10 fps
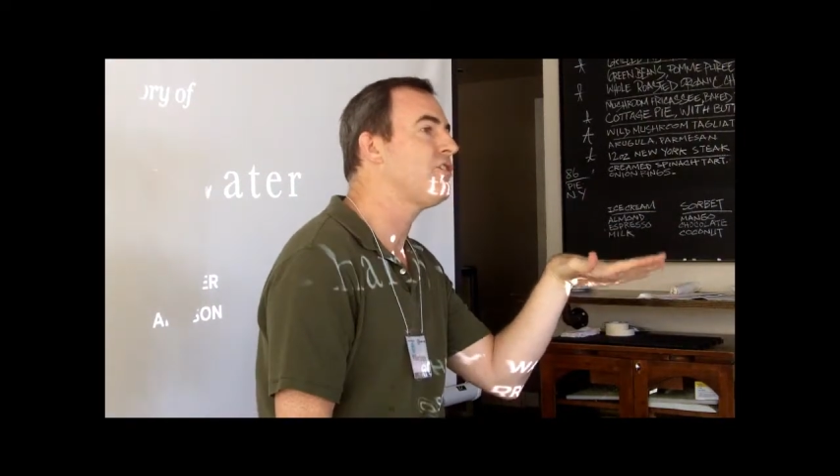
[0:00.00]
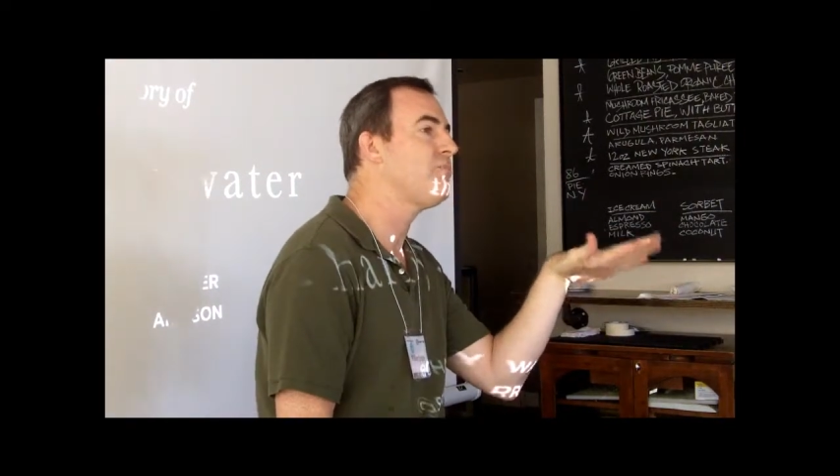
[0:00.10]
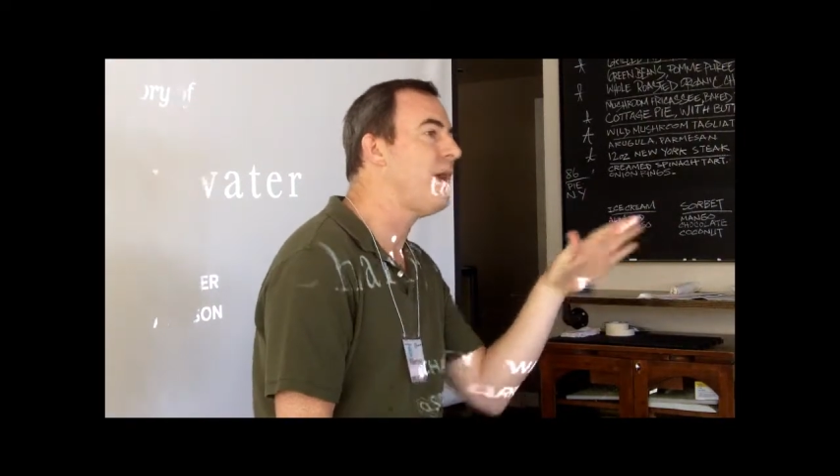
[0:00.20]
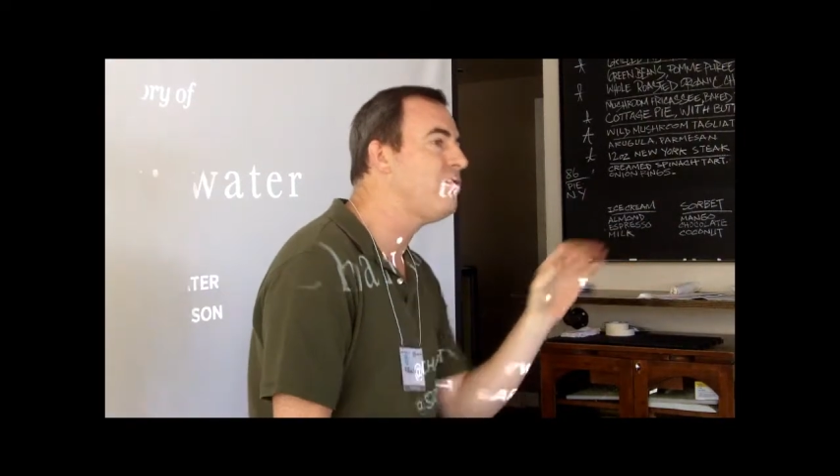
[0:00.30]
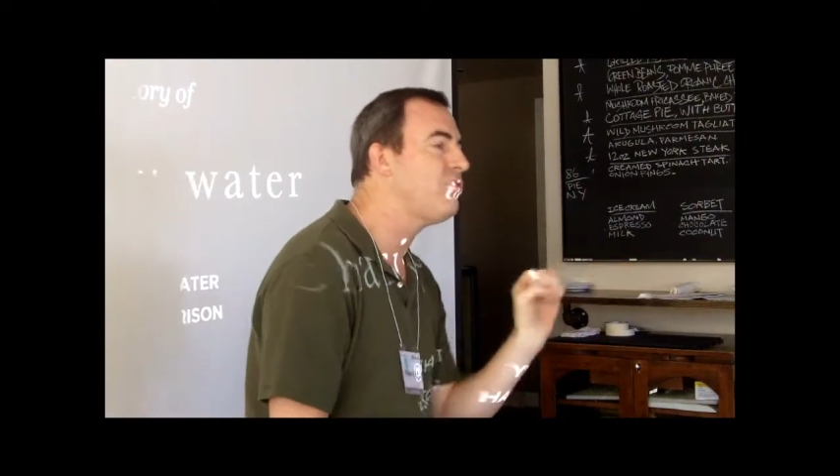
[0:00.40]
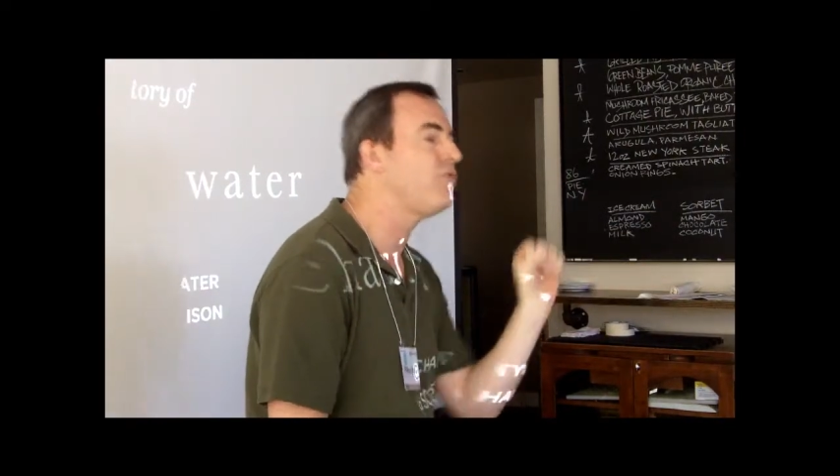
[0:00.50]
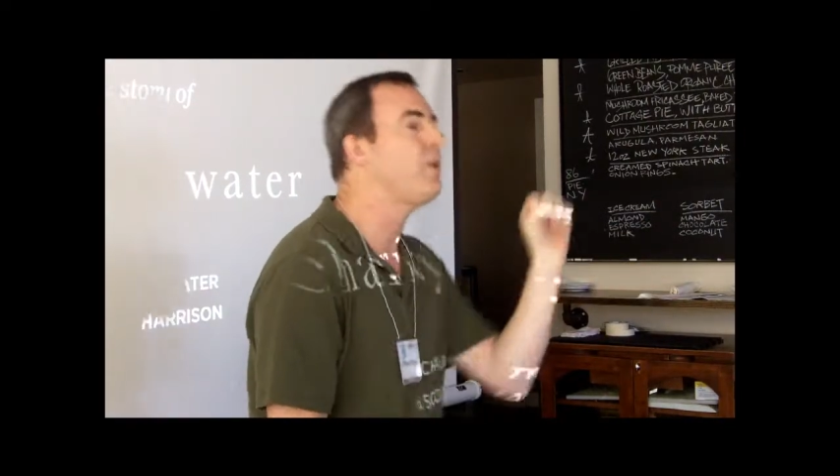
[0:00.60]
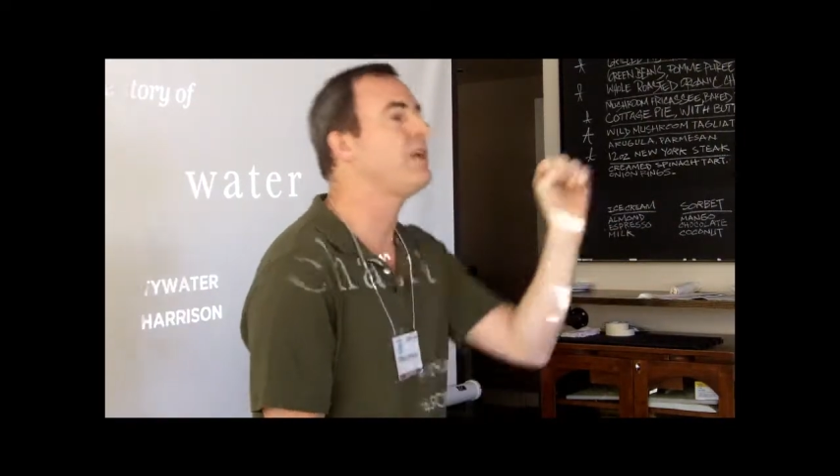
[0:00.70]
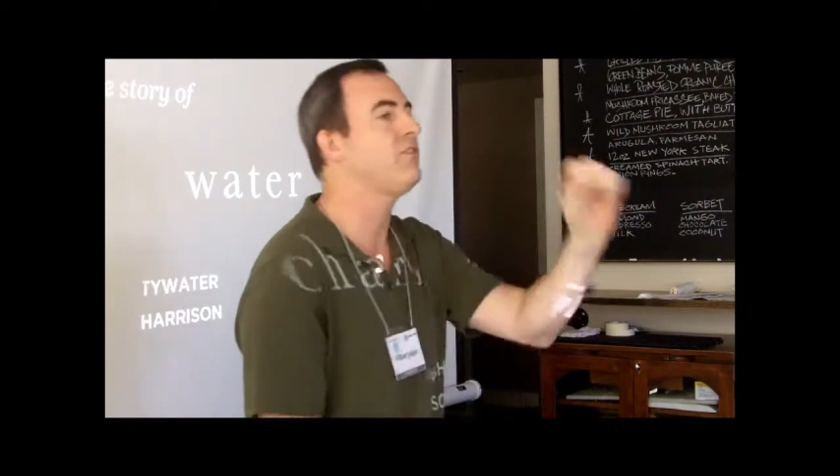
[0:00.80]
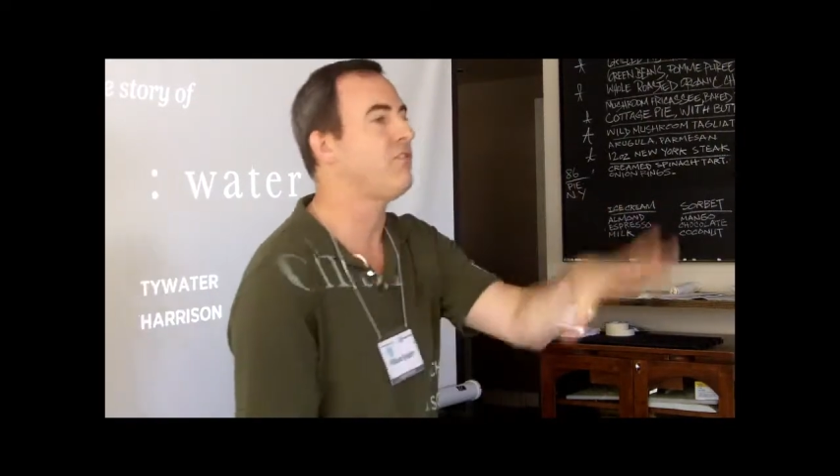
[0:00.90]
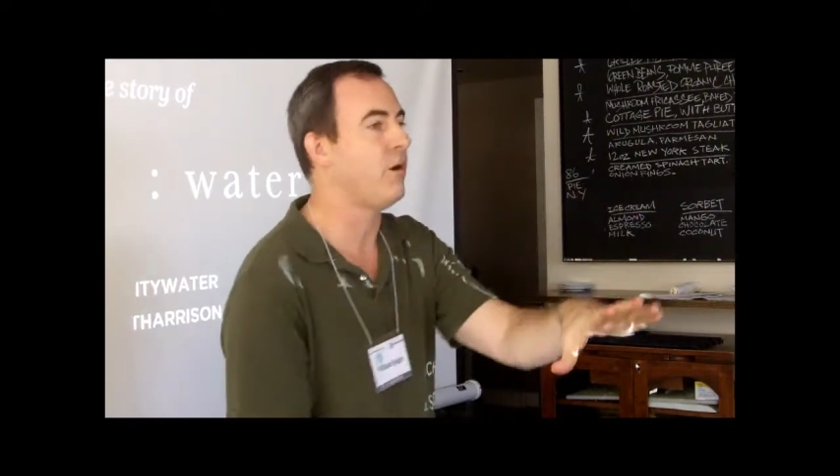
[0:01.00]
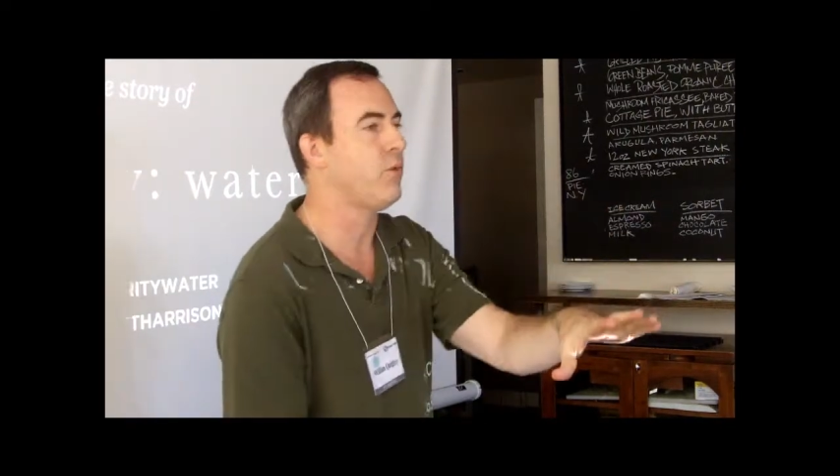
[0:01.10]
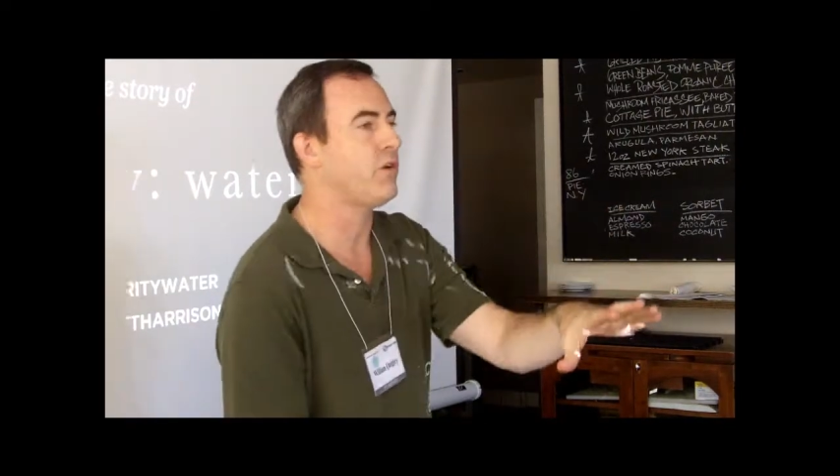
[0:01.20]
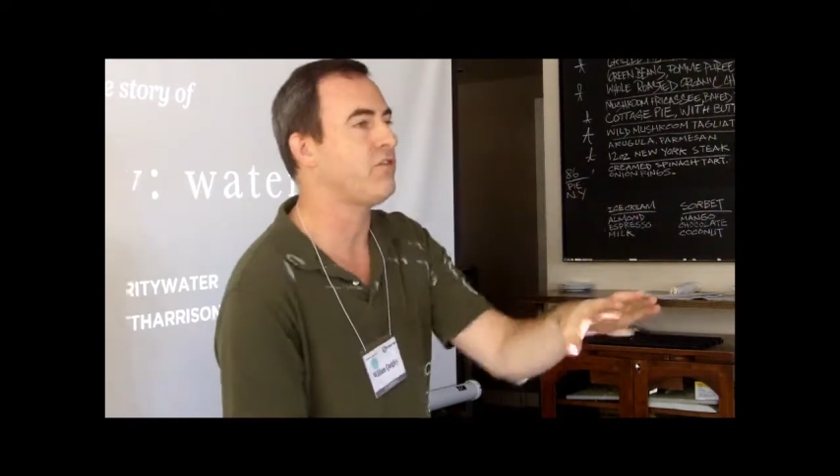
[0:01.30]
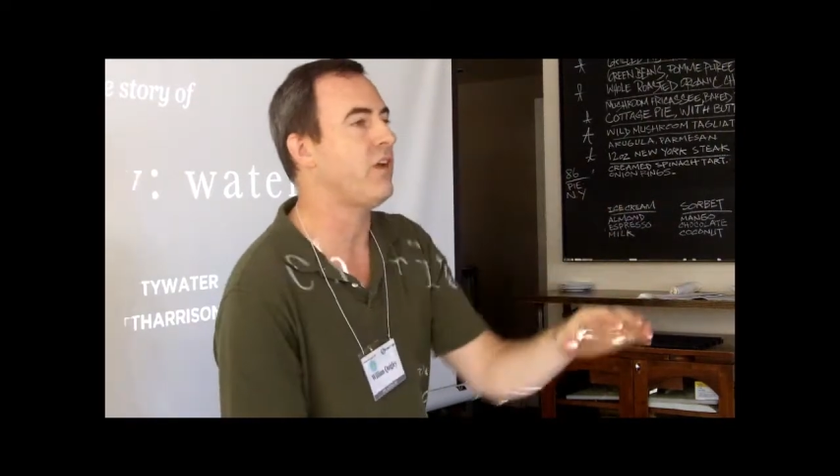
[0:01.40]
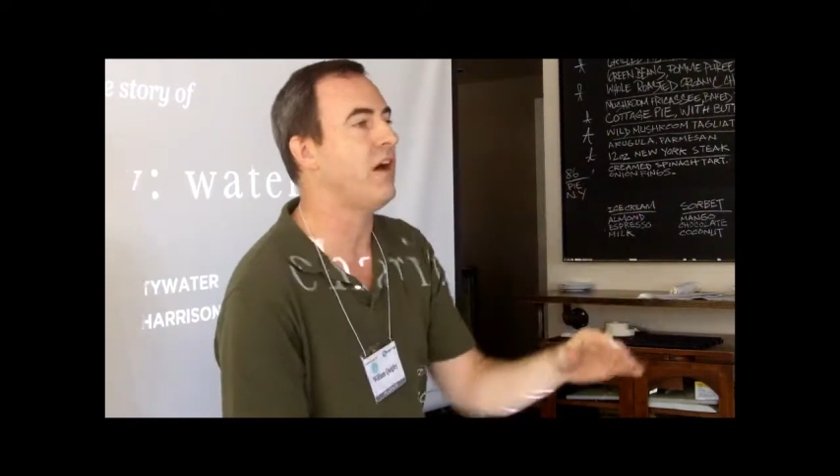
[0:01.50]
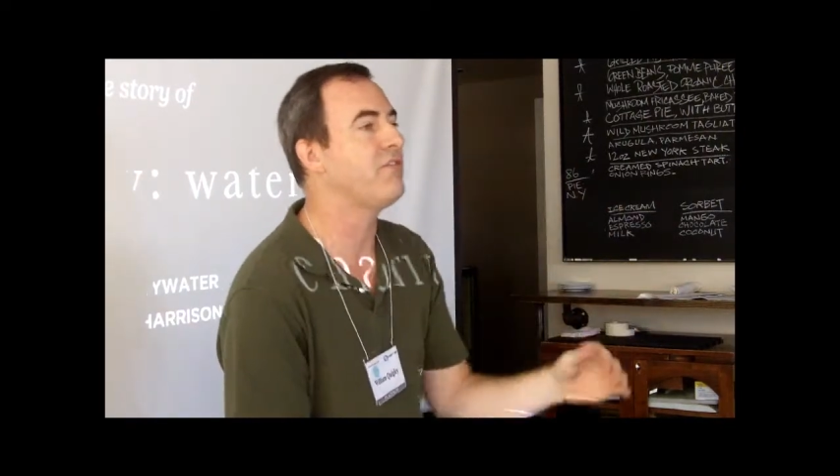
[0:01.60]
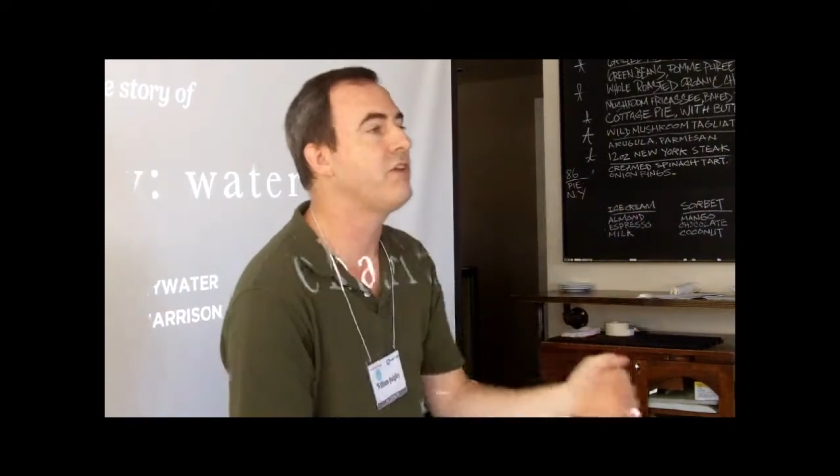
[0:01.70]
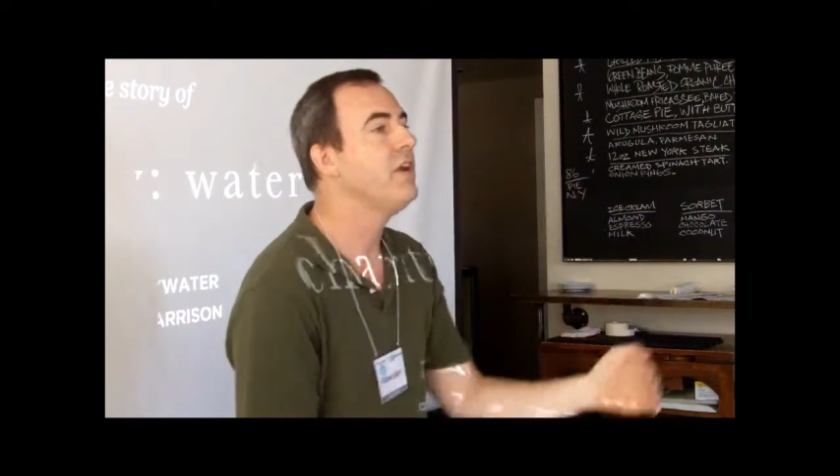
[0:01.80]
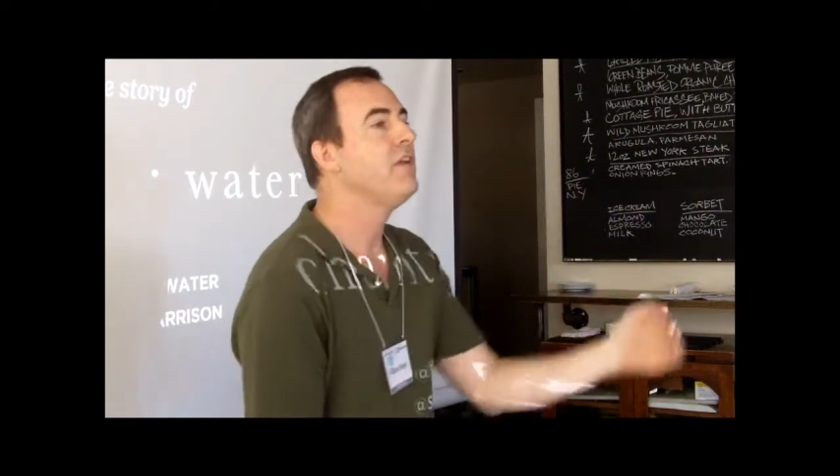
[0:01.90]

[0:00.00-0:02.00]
expensive, we can sell more stuff.